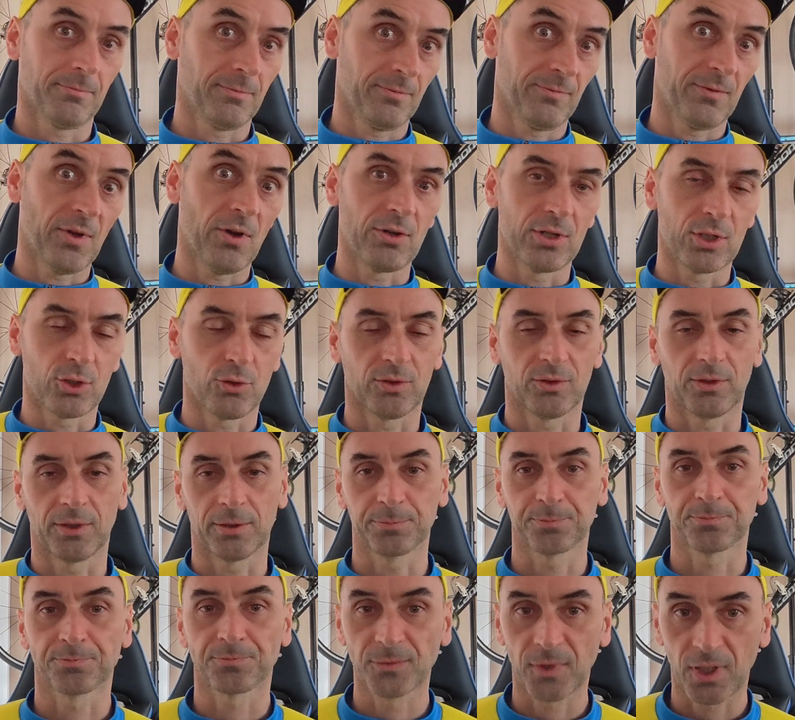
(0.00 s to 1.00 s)
Very
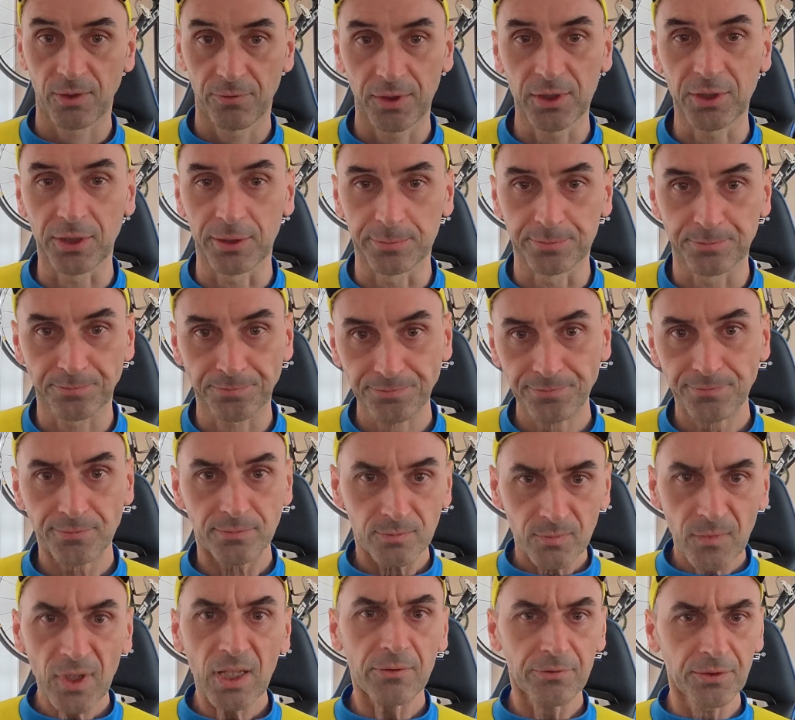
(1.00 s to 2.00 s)
interesting. Fitting.
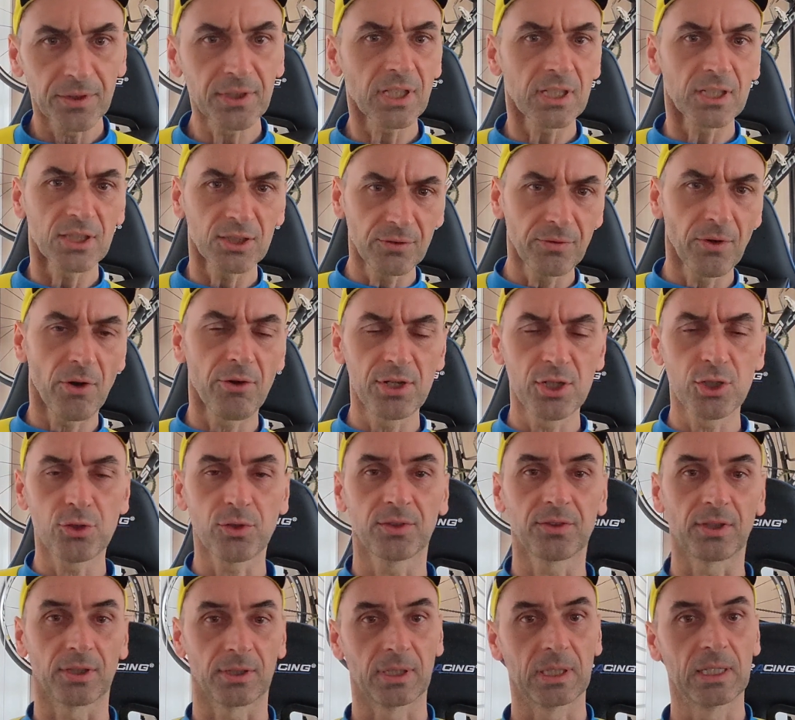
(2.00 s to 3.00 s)
Fitting is very
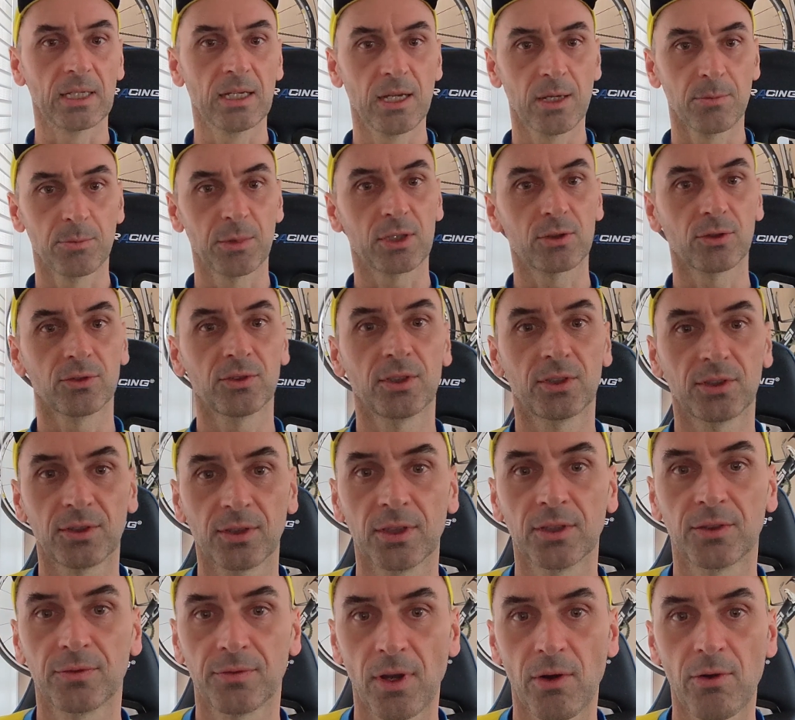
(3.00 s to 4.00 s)
interesting because it
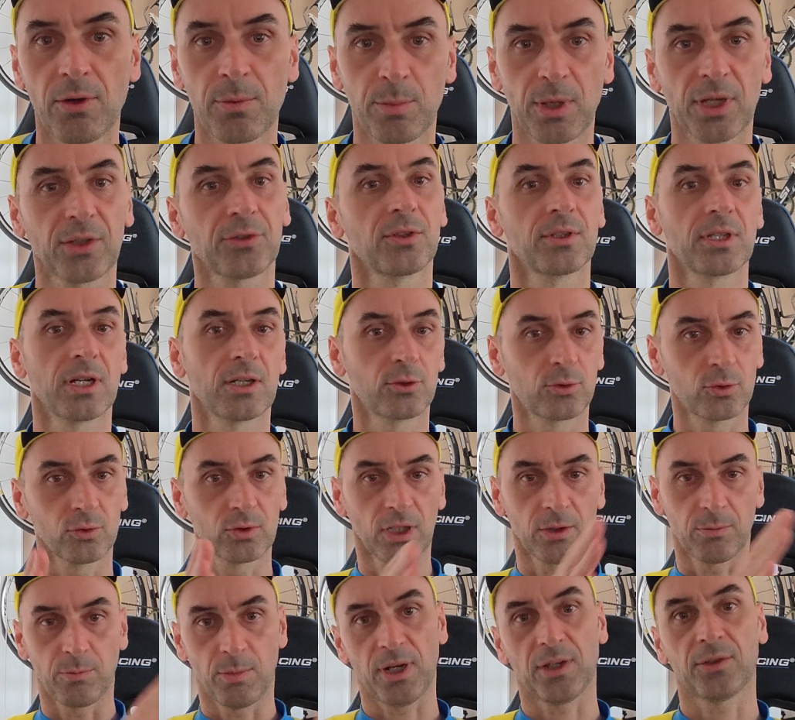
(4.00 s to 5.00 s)
is very personal to
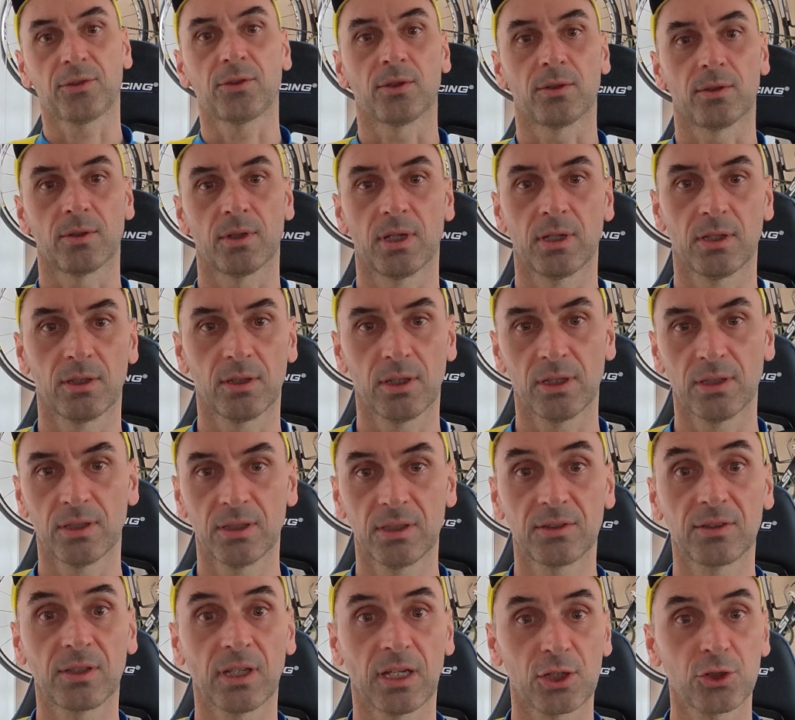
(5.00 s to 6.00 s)
that person and, and
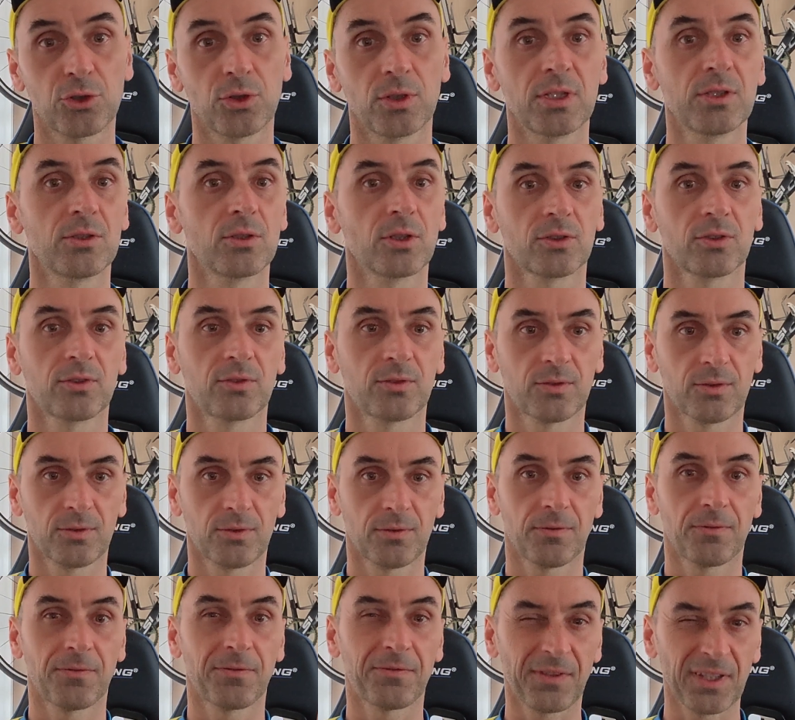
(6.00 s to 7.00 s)
it's actually not
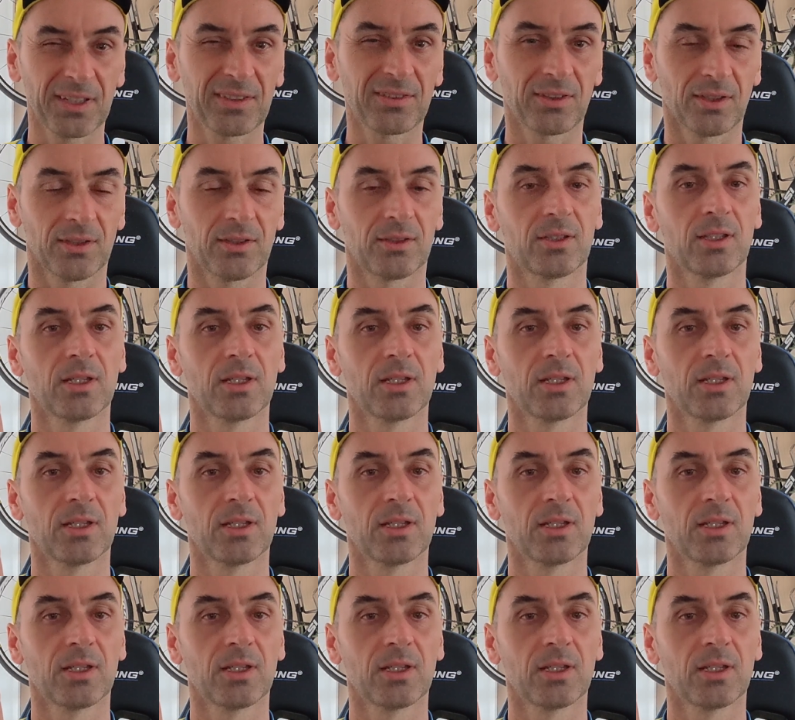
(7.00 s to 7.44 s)
fixed.